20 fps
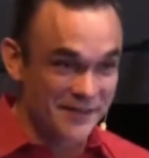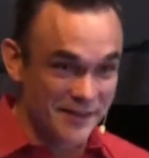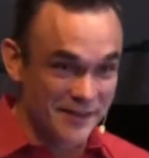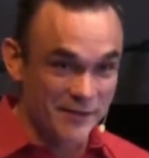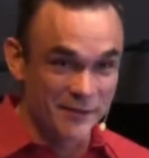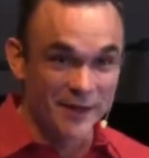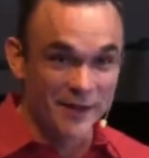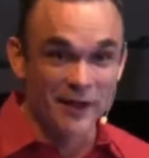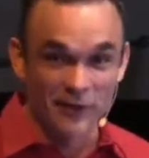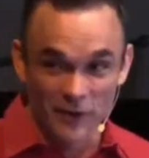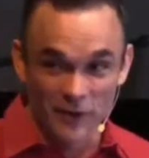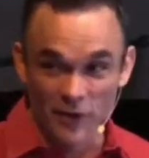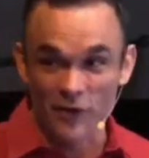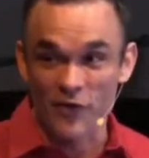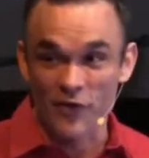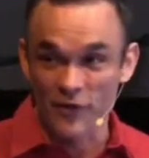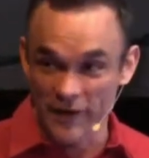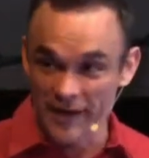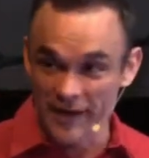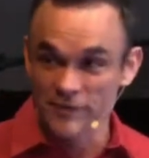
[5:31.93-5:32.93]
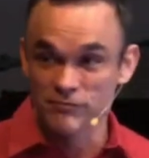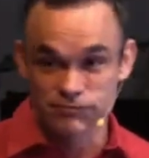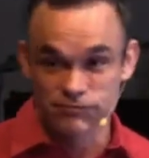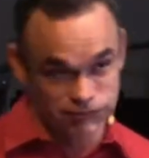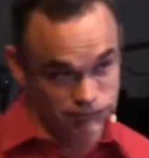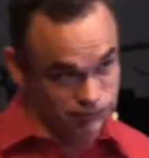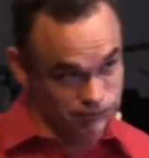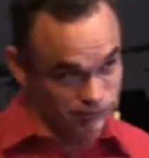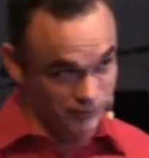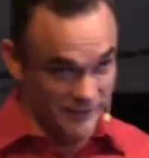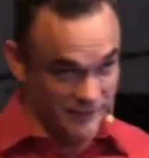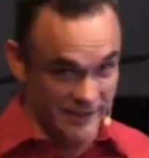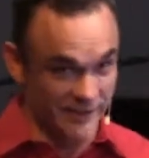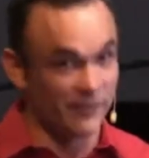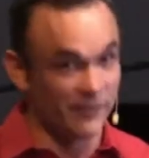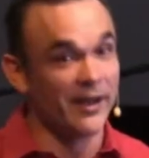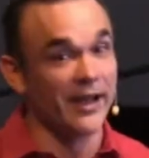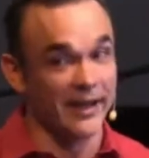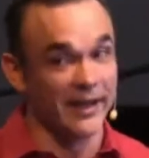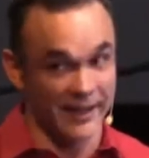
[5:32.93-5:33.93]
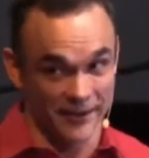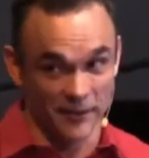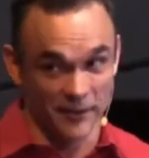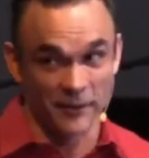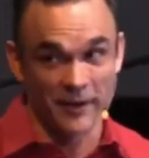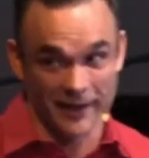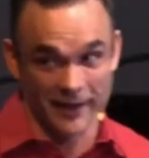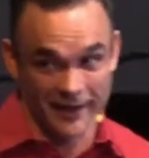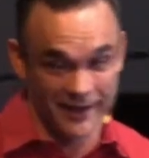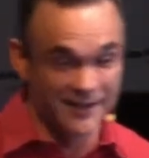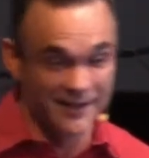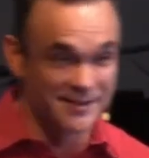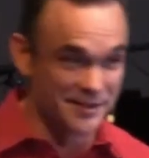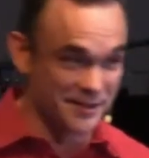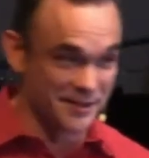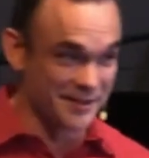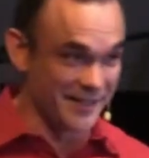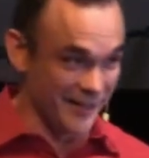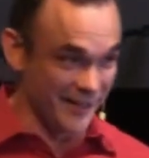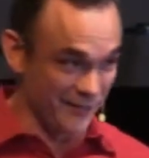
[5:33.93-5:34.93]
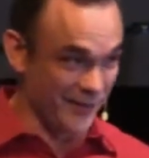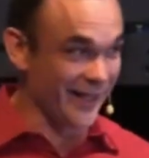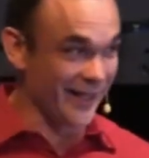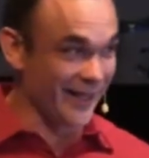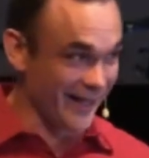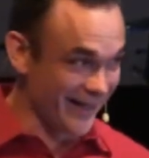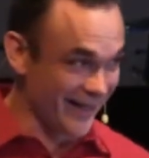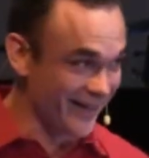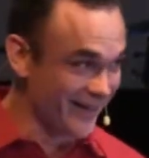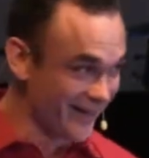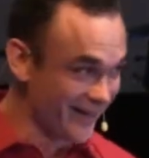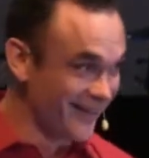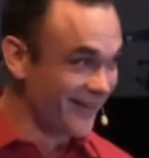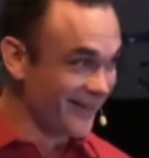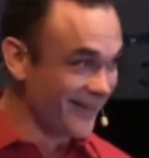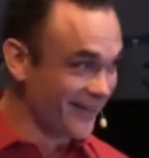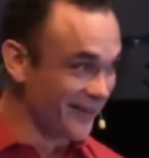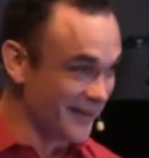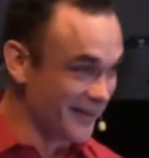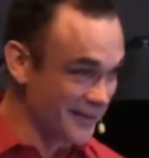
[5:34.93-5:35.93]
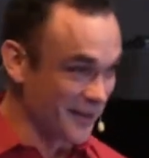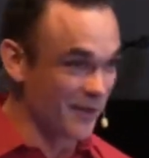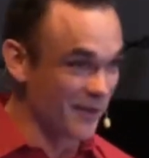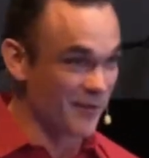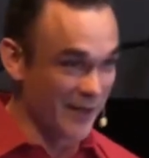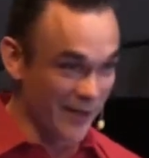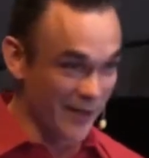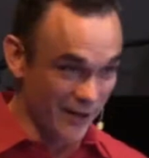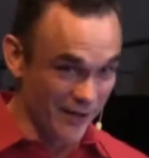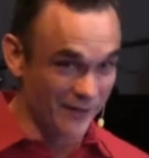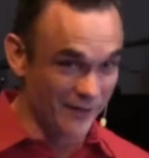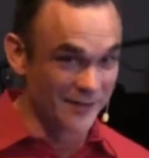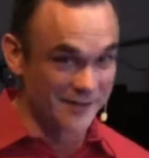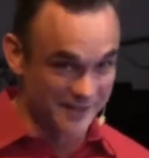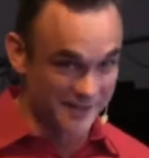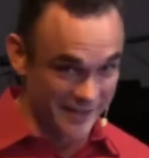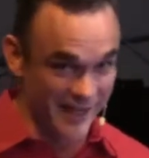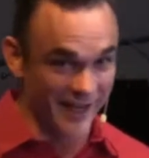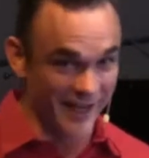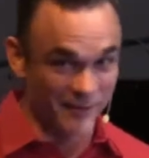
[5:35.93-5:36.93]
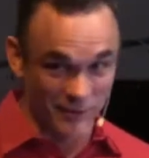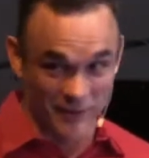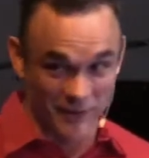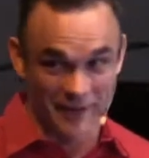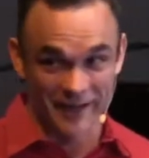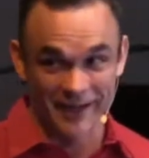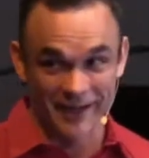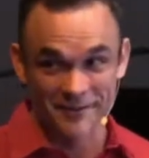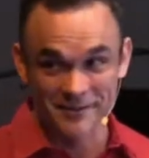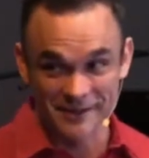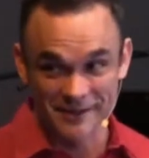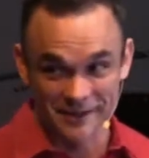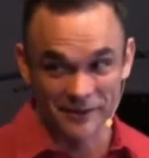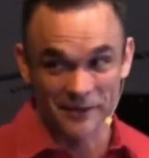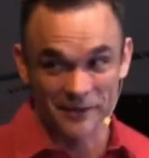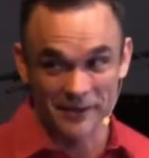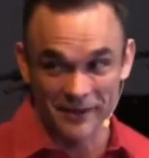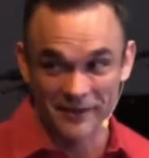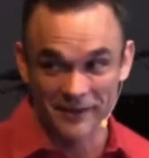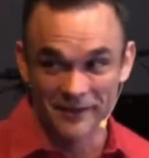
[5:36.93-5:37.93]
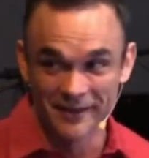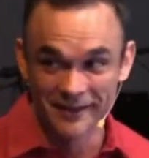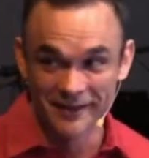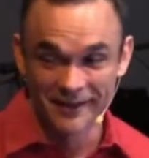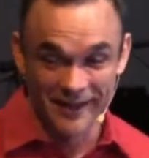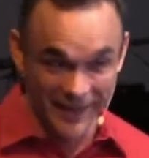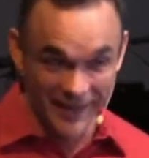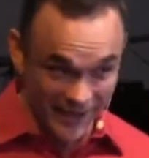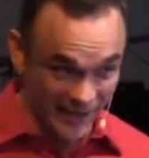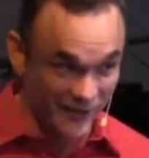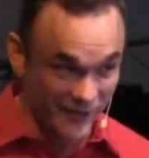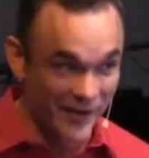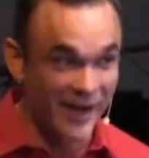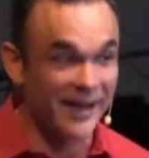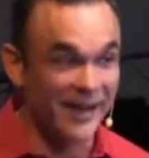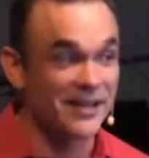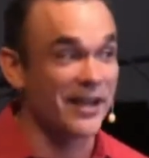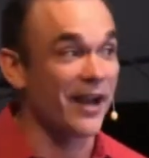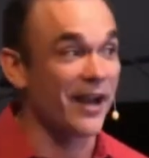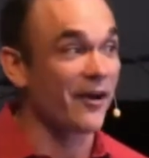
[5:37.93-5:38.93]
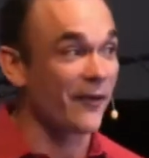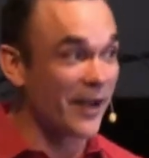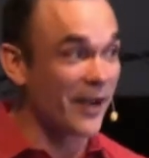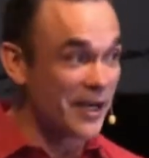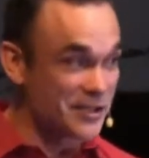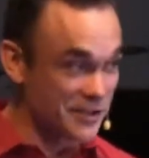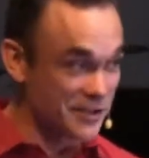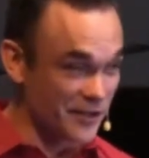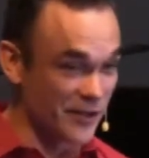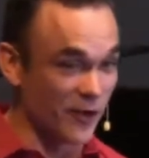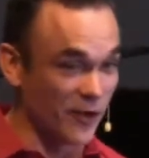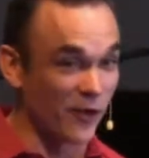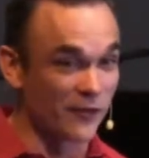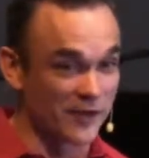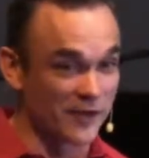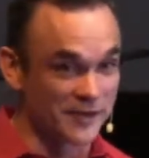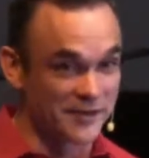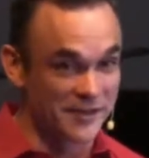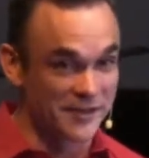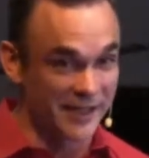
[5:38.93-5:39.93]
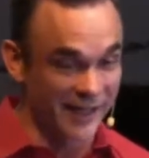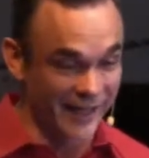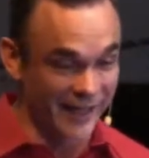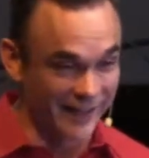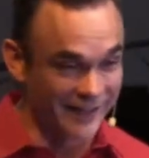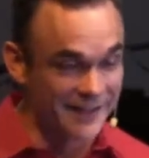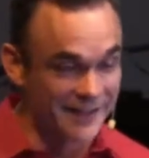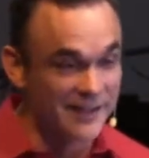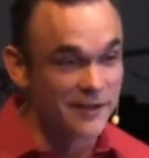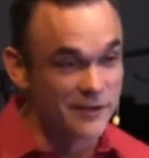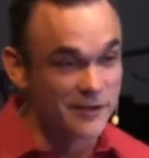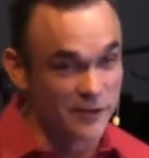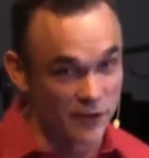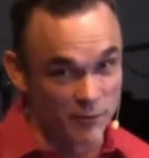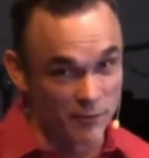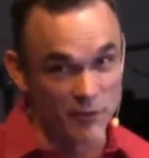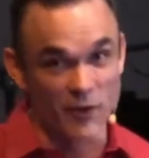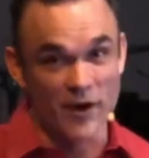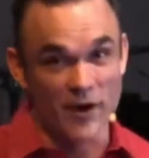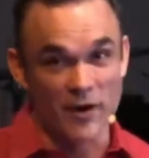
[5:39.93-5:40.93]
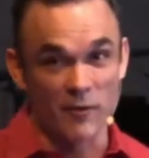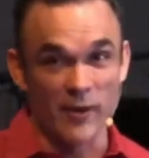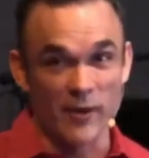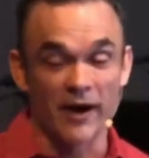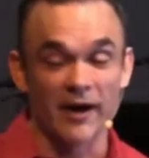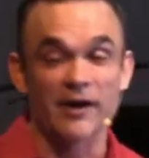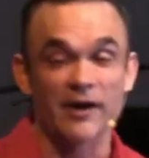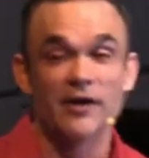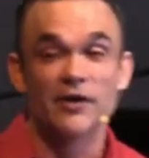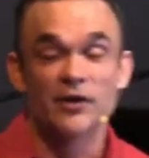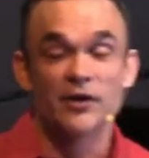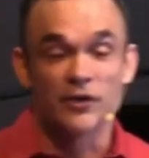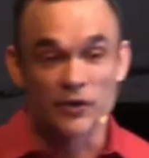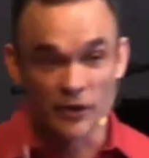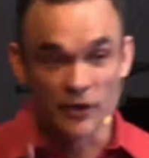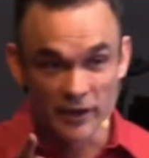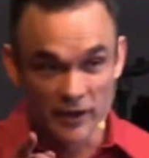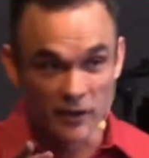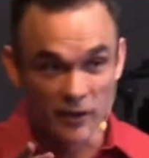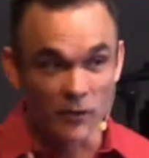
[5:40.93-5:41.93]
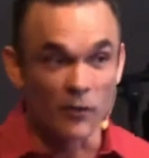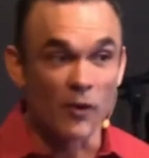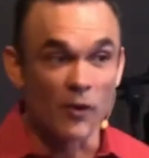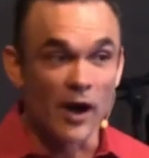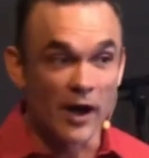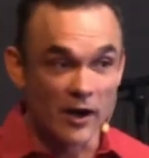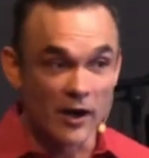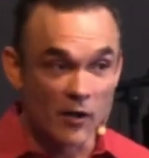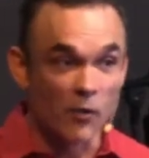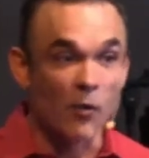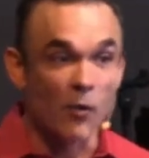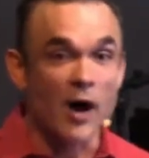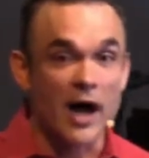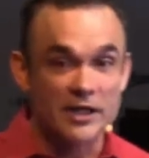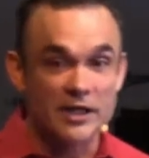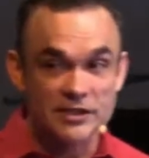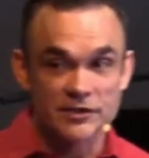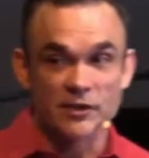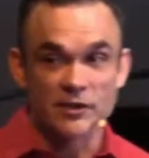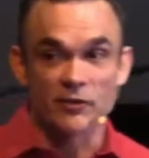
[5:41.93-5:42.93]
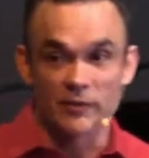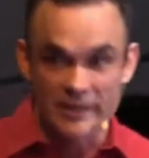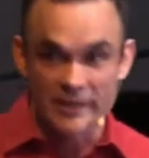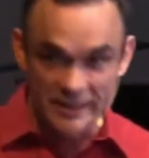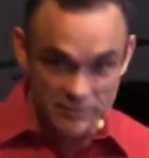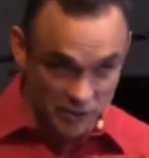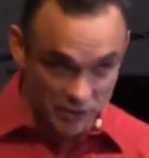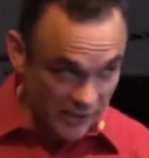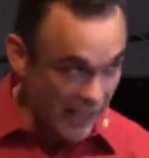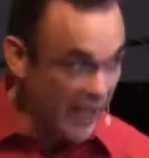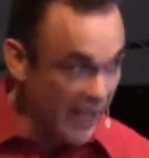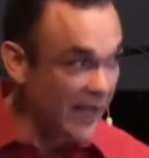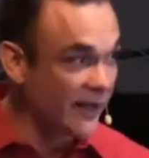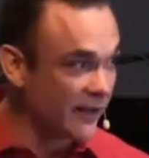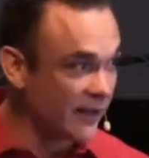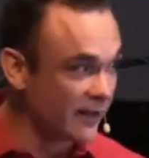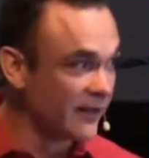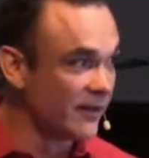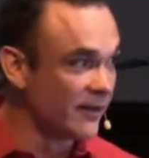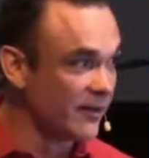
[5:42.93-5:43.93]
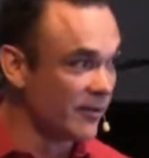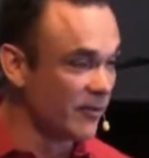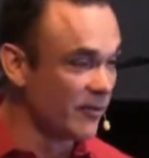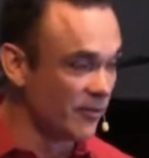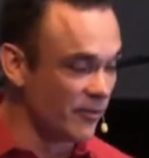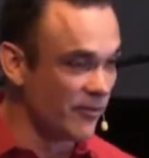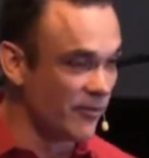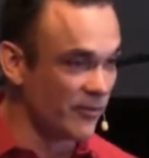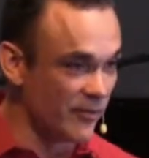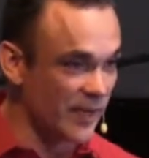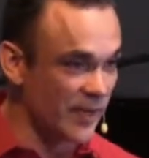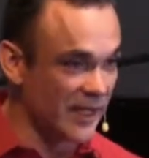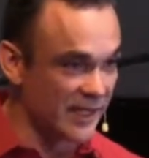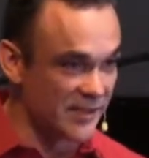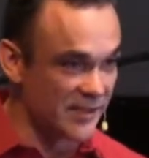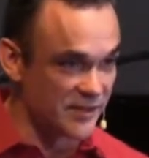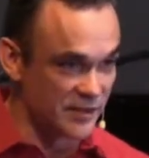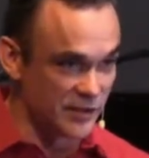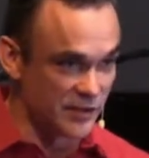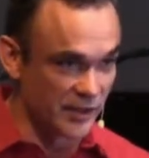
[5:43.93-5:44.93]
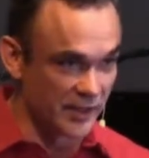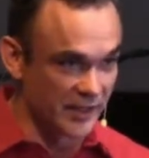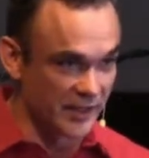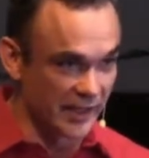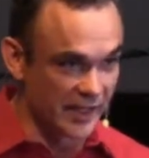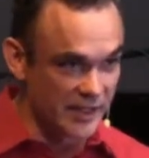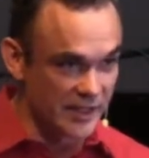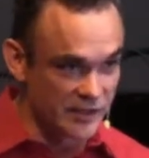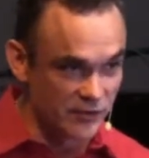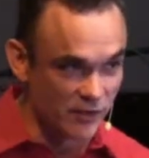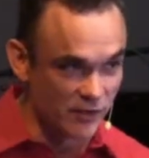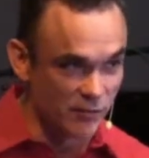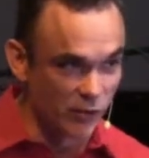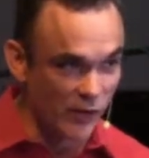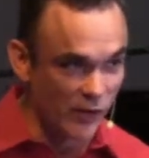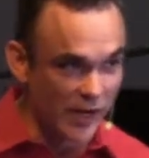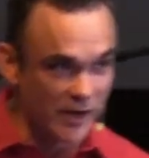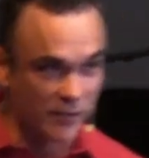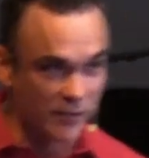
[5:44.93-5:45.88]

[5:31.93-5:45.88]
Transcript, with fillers: that you've been a little thin, boom, get ready, okay? Just get ready. There's going to be harvest time, okay? I'm telling you. Aerate, aeration and overseeding to the point where you're going to want to watch the replay because you're going to get to a point